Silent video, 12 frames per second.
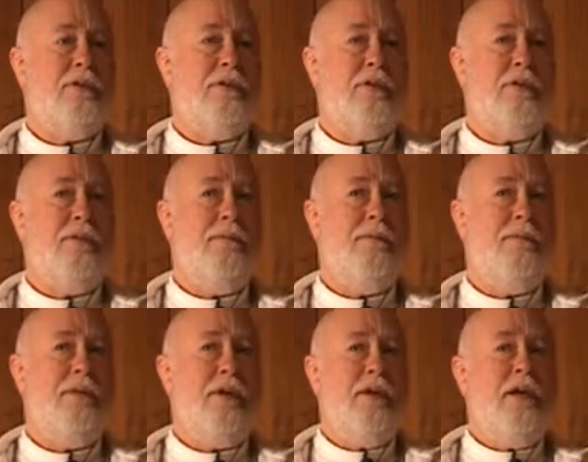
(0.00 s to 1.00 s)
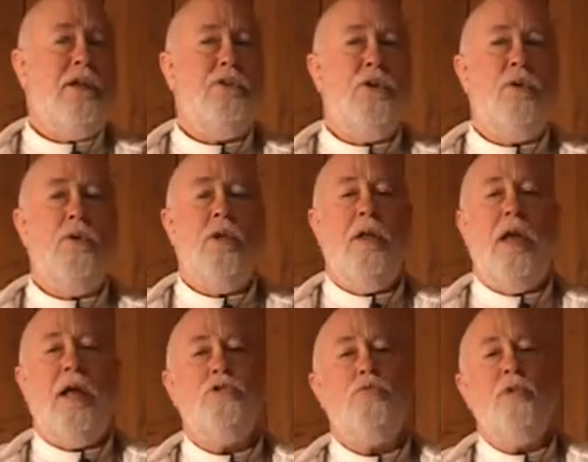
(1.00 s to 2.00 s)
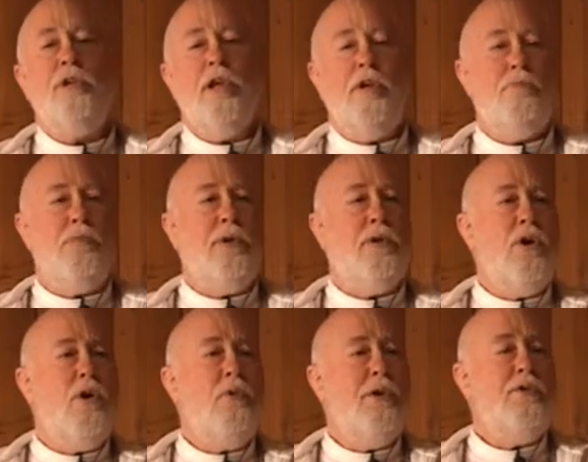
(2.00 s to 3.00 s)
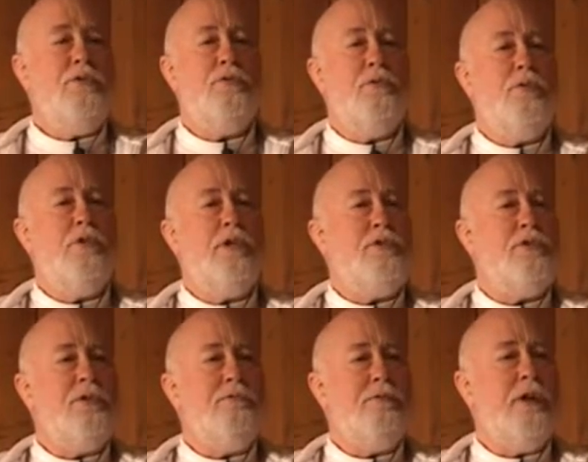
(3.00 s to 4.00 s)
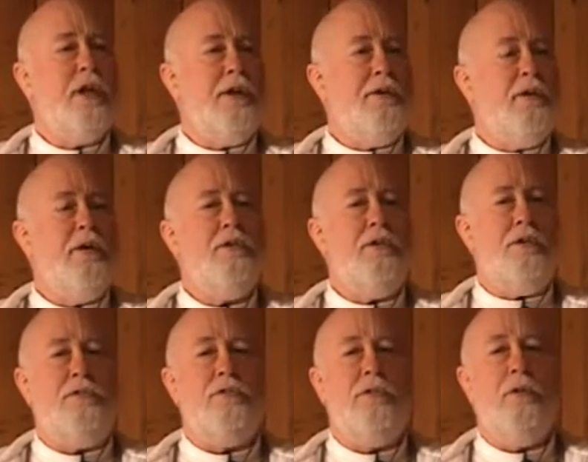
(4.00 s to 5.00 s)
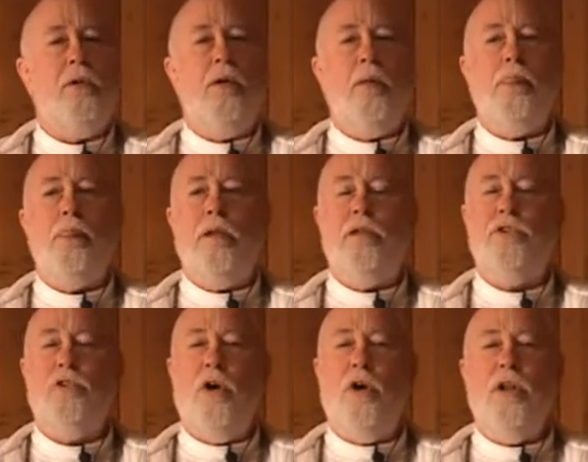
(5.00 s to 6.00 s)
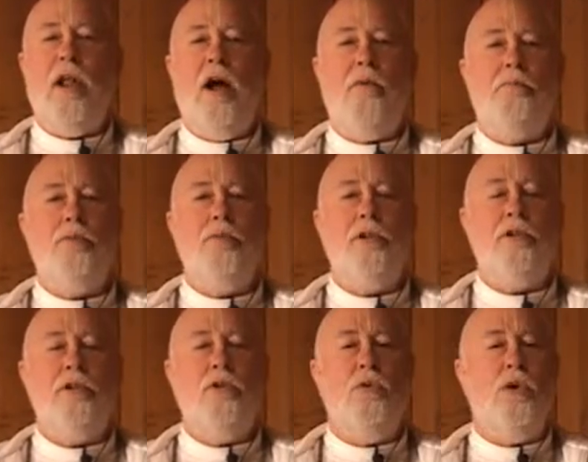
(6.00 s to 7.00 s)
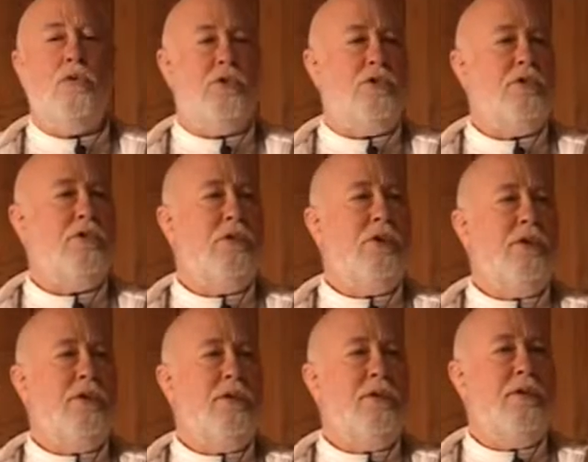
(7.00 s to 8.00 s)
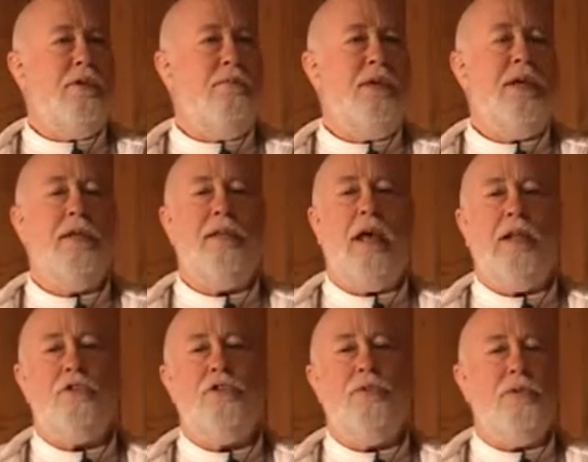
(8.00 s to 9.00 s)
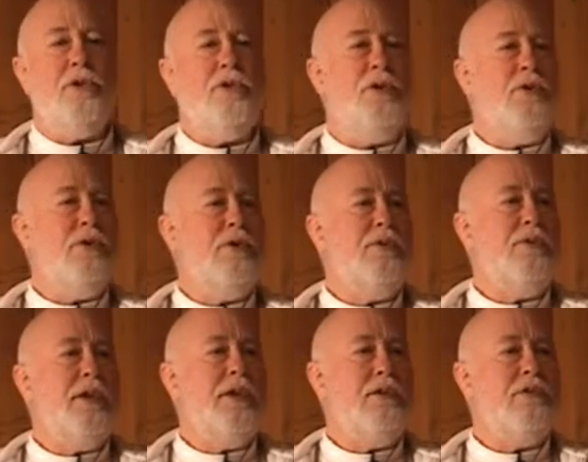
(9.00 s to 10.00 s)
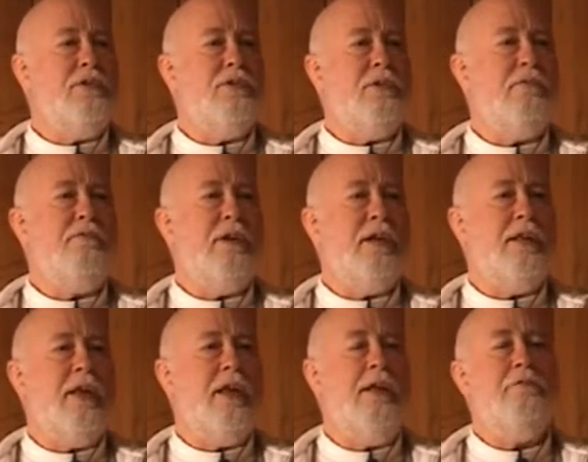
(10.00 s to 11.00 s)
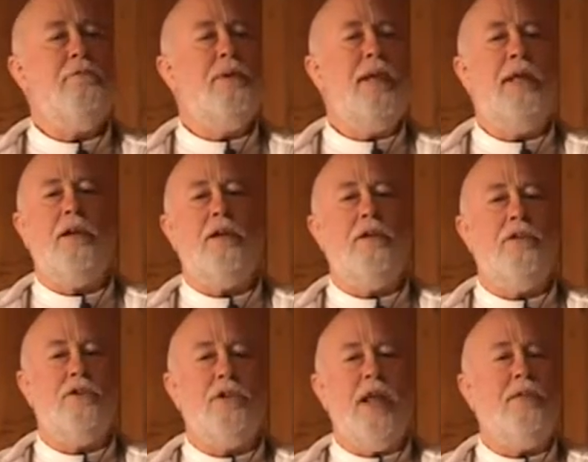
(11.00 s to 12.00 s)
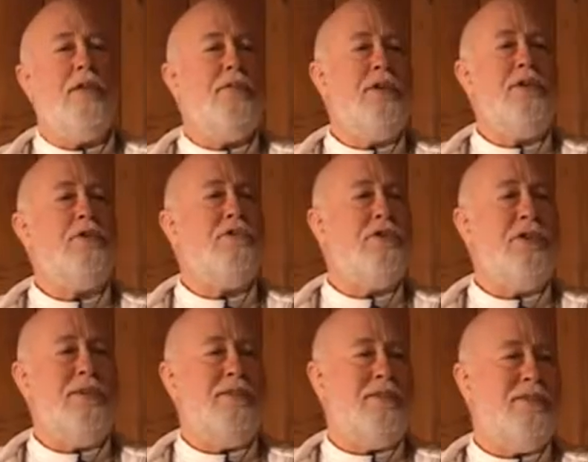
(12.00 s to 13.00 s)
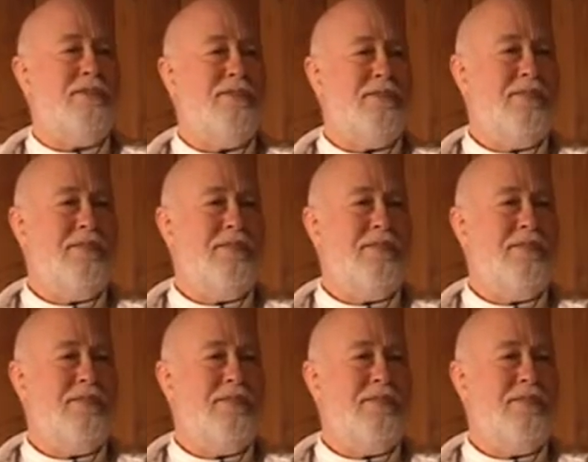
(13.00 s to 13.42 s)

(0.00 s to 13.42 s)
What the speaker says: See? So as we have been going through these different anarthas, it started out pretty gross, being attached to material things and stuff like that. Everybody can understand that these are sins.